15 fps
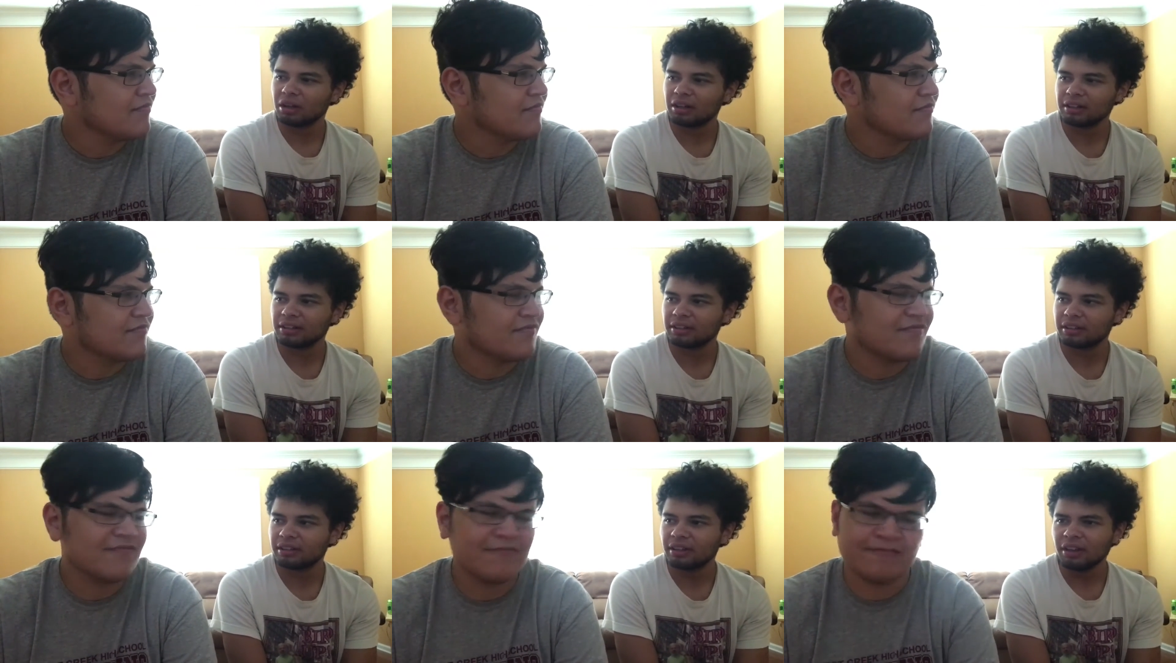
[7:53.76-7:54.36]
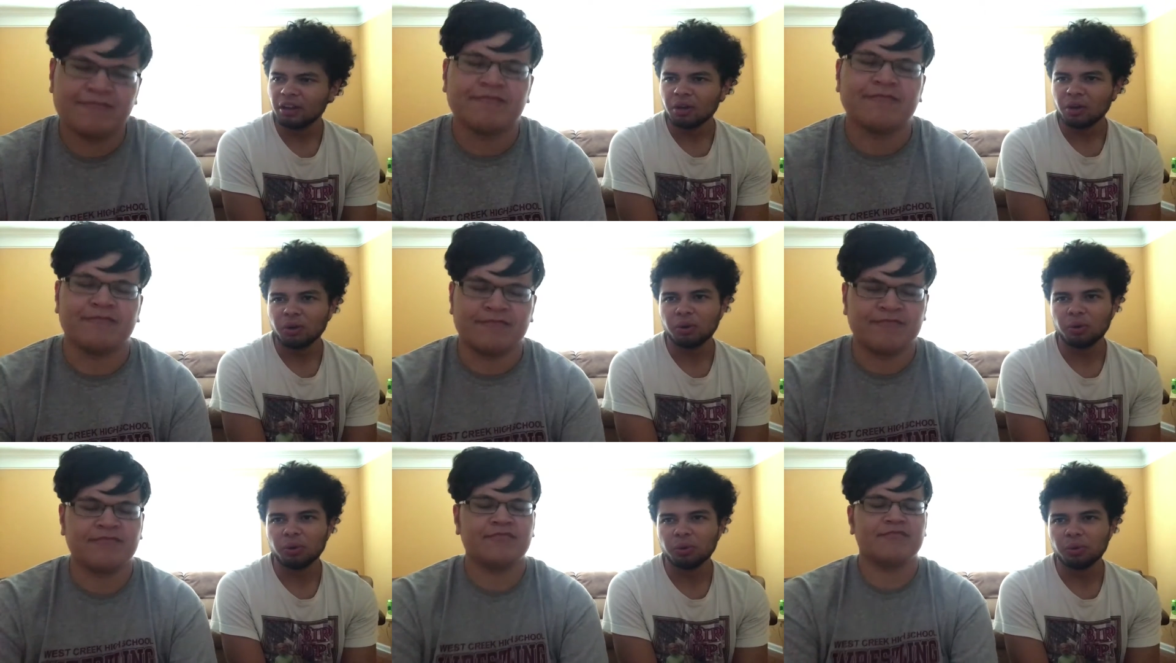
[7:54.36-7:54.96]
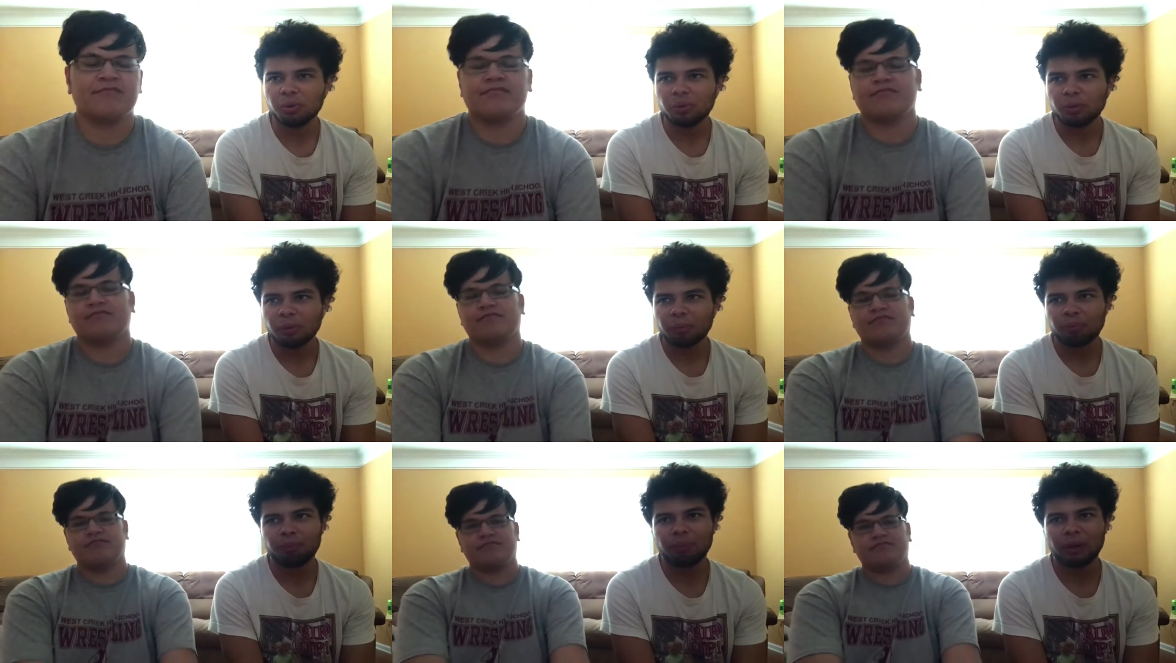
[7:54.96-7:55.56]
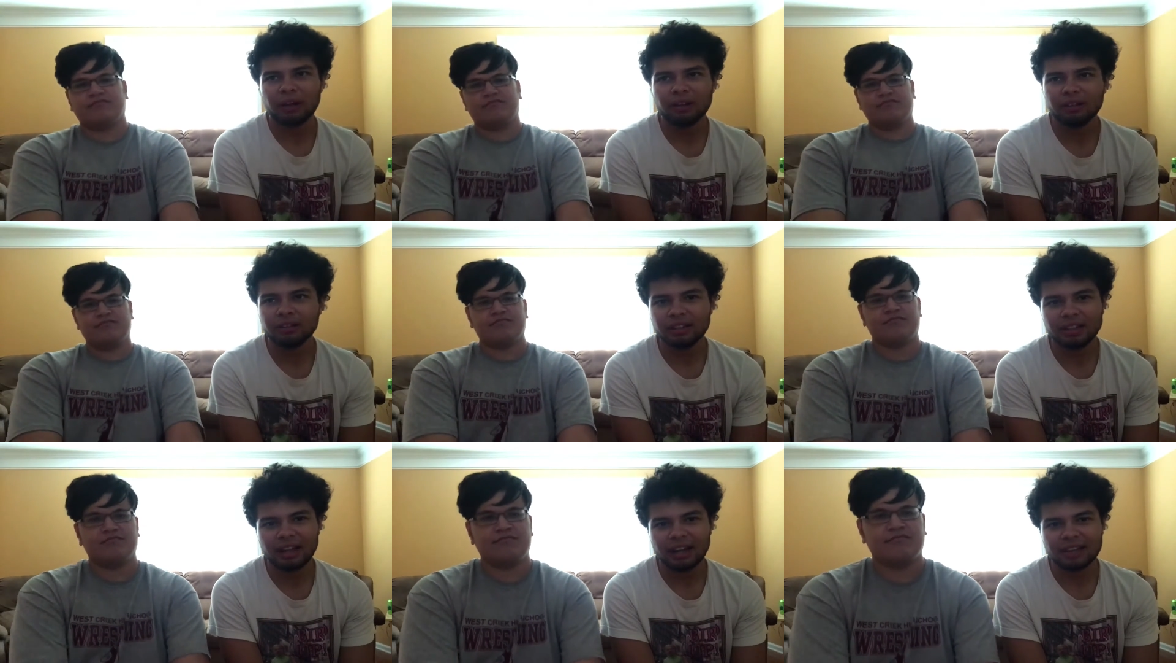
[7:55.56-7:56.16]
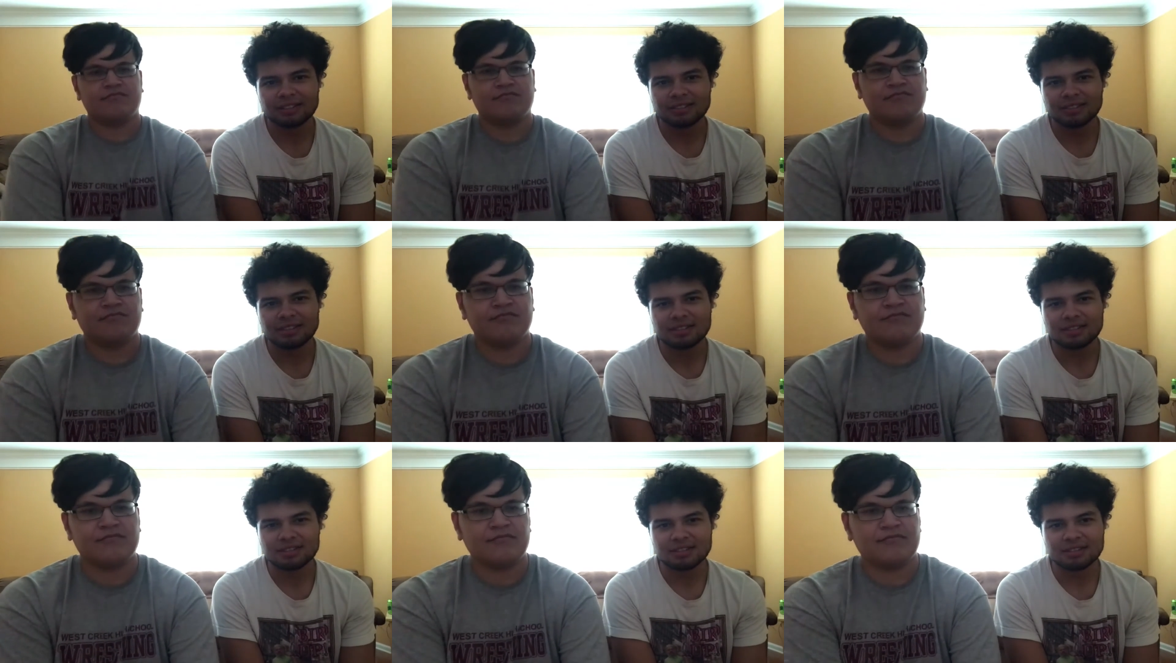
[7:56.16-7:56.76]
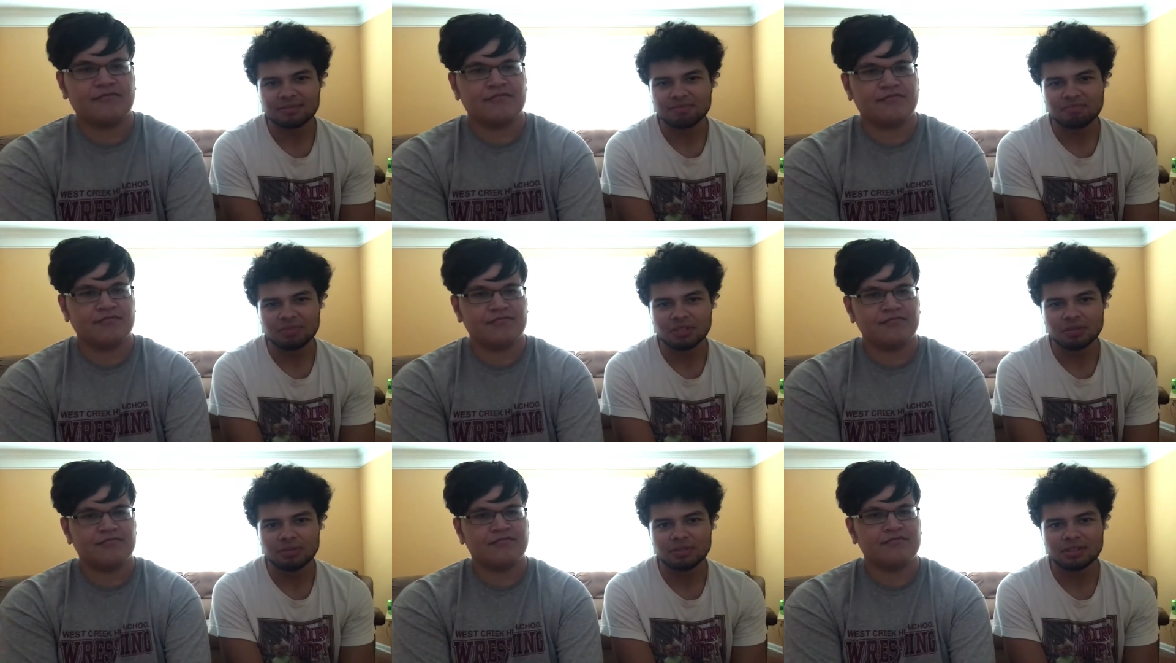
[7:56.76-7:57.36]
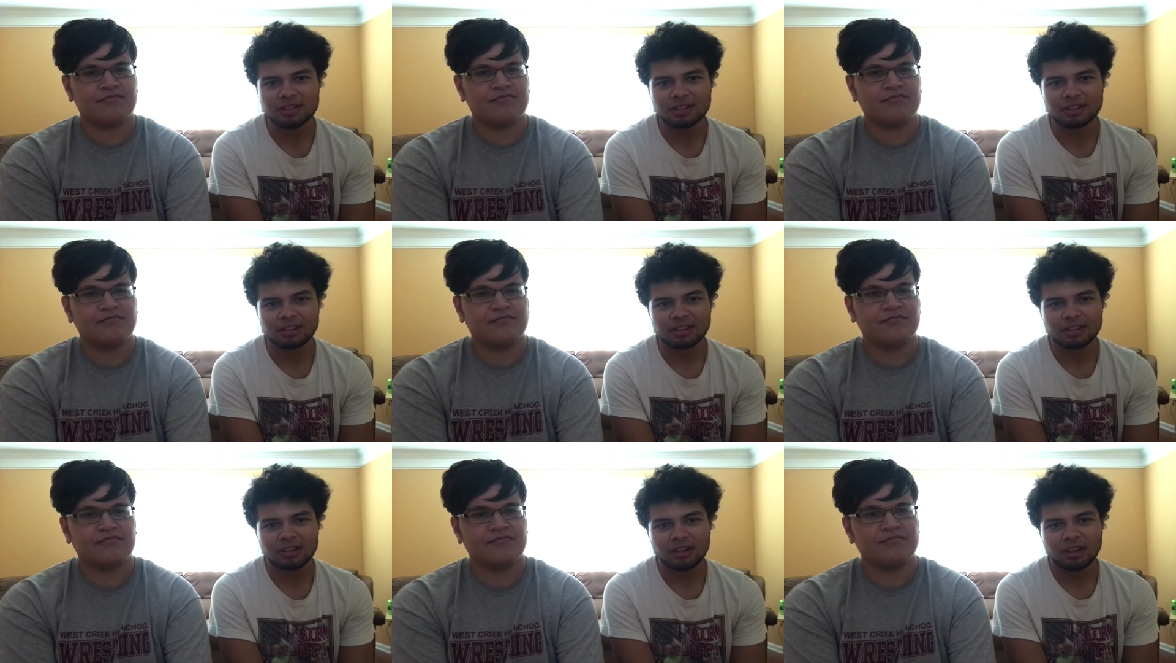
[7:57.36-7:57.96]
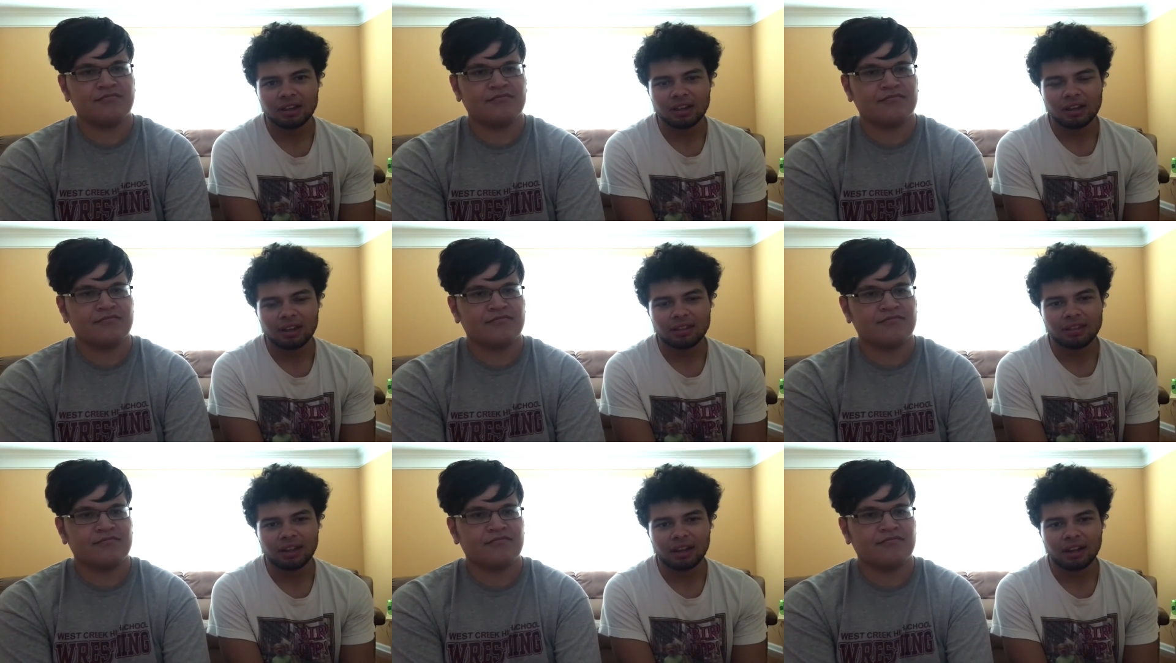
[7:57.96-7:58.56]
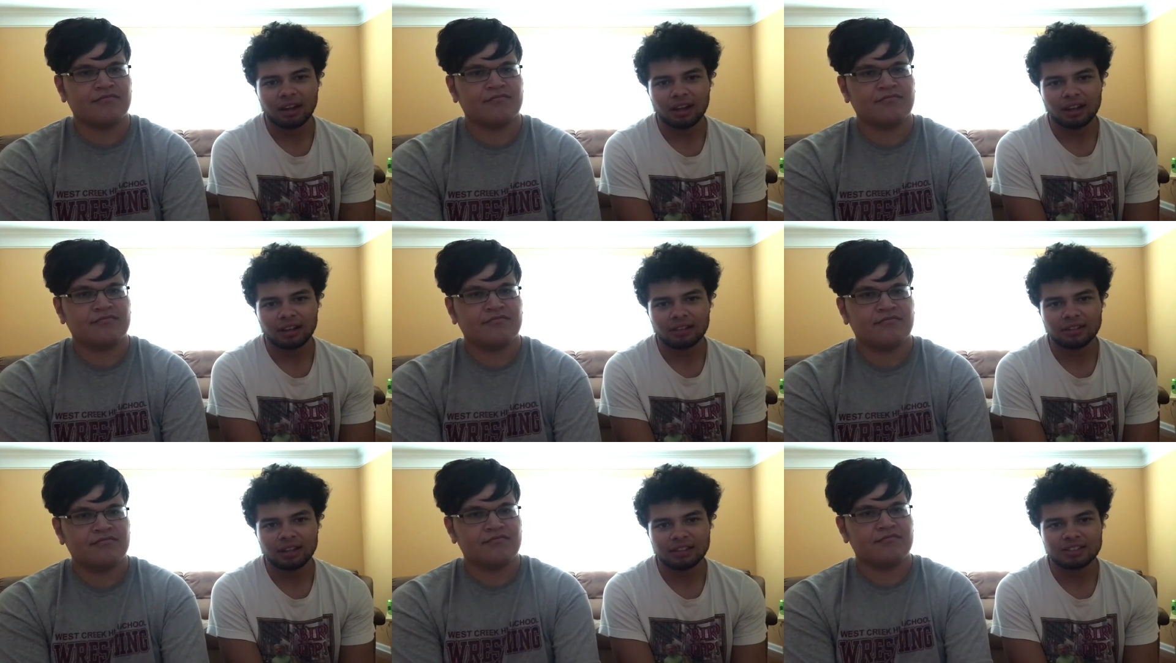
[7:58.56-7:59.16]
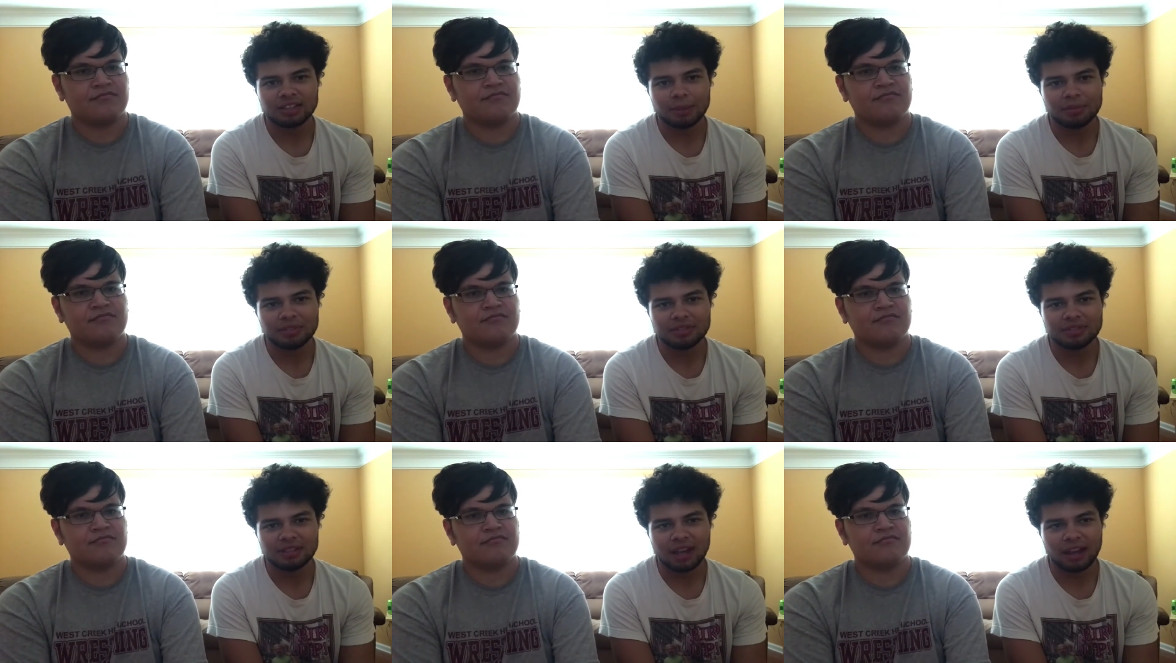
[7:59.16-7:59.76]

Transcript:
Speaker 1: rocker who apparently has this music that summons